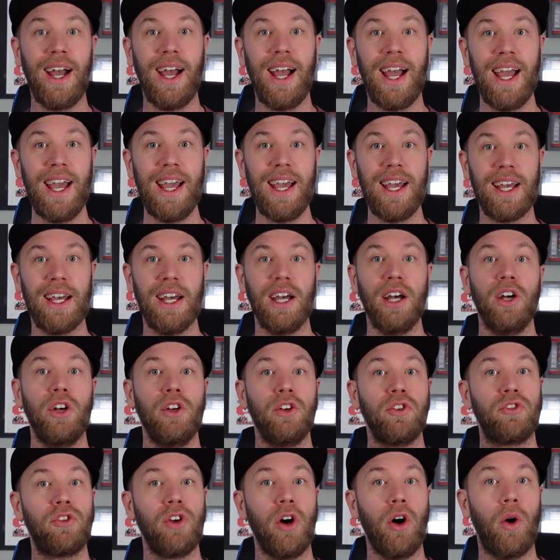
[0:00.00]
Hey,
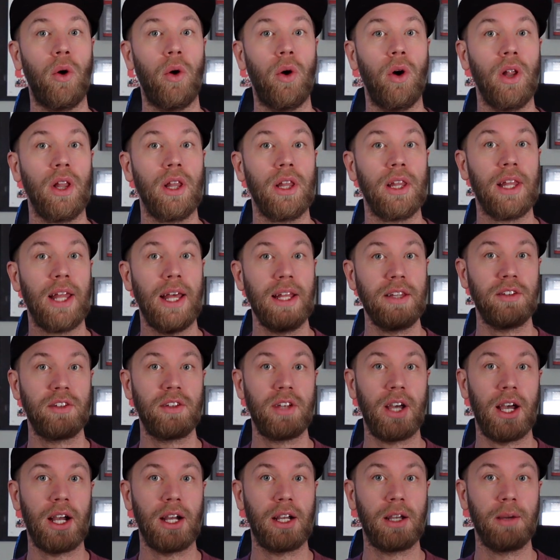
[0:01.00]
so let's
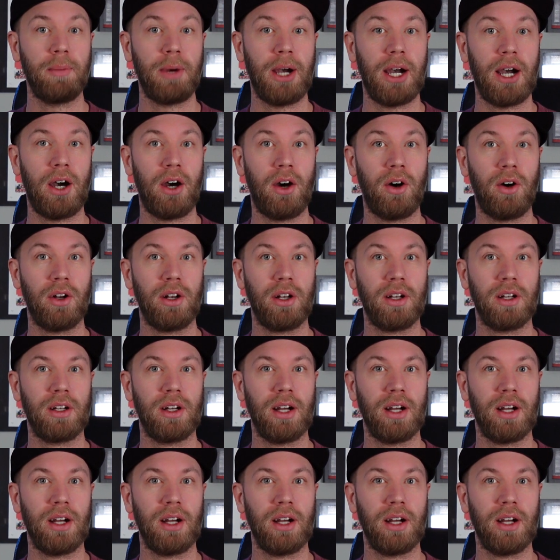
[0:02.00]
talk about